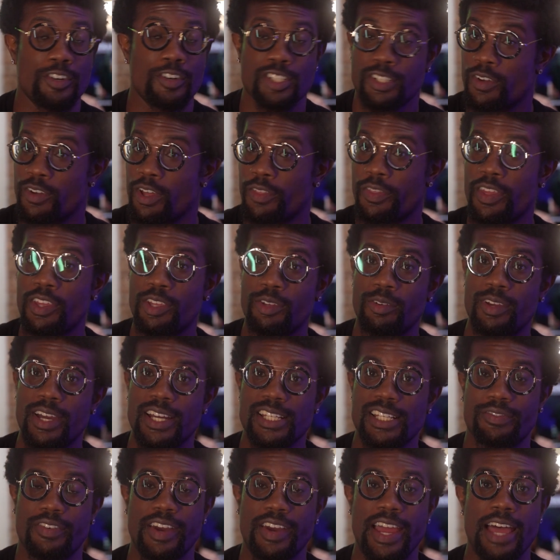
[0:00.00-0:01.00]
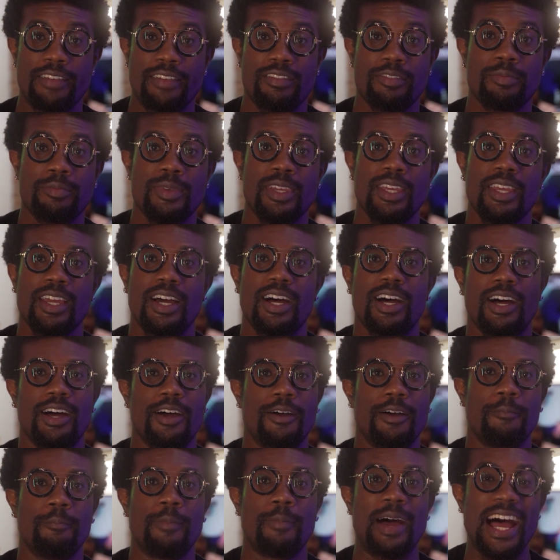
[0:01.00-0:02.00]
First of all, thank you guys for having me.
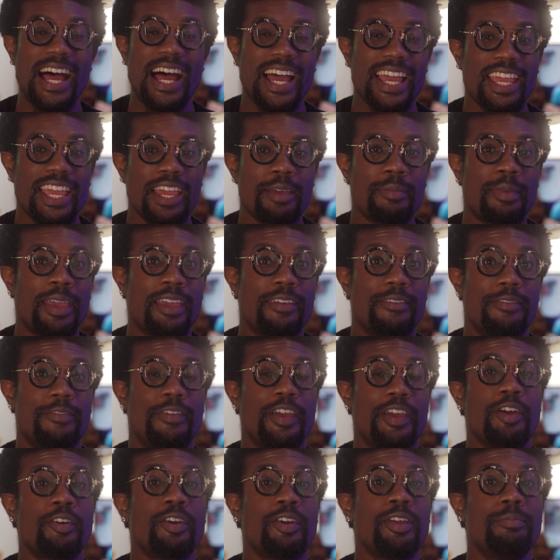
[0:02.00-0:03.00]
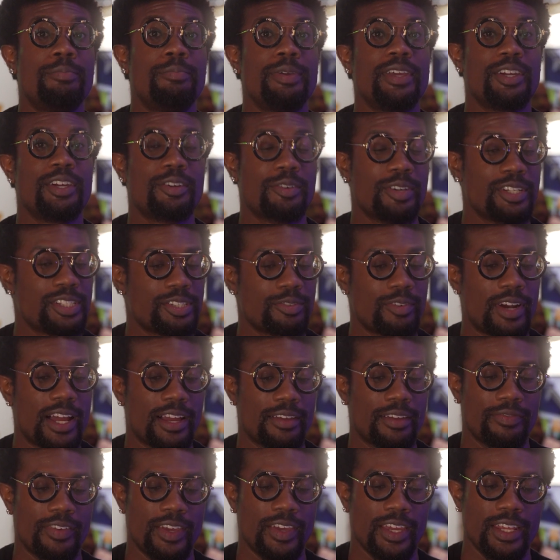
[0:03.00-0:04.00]
I am a very big Chris
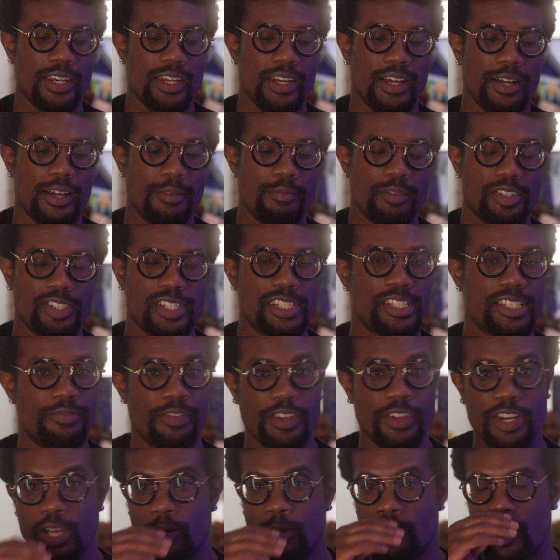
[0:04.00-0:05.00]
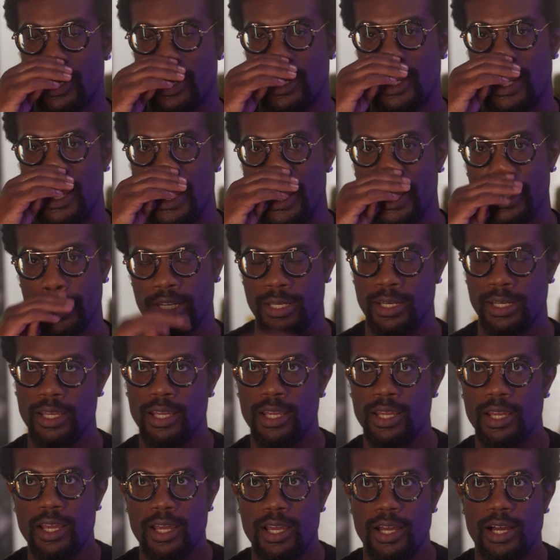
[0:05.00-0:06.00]
Rock fan. There's this video online
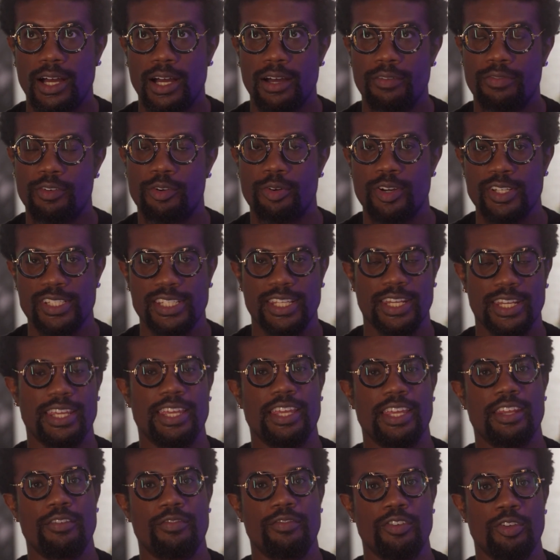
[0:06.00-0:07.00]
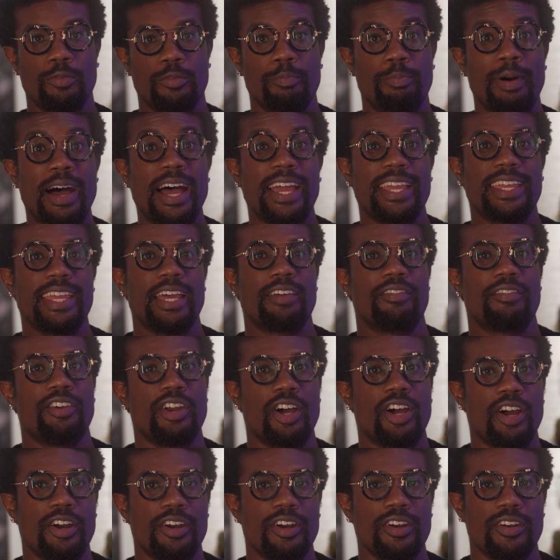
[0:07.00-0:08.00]
of Chris getting interviewed by Kevin
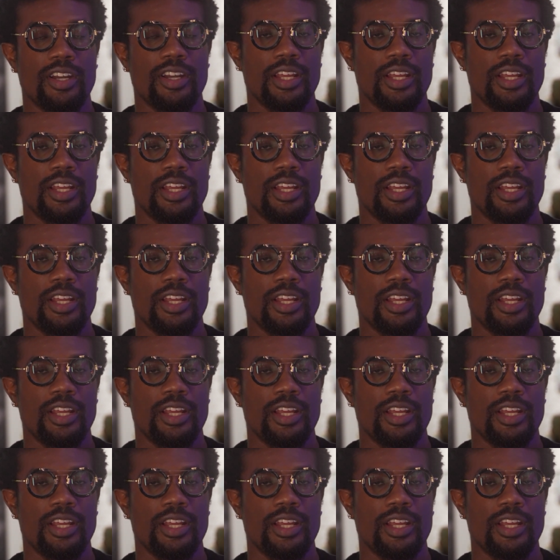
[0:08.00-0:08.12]
Hart.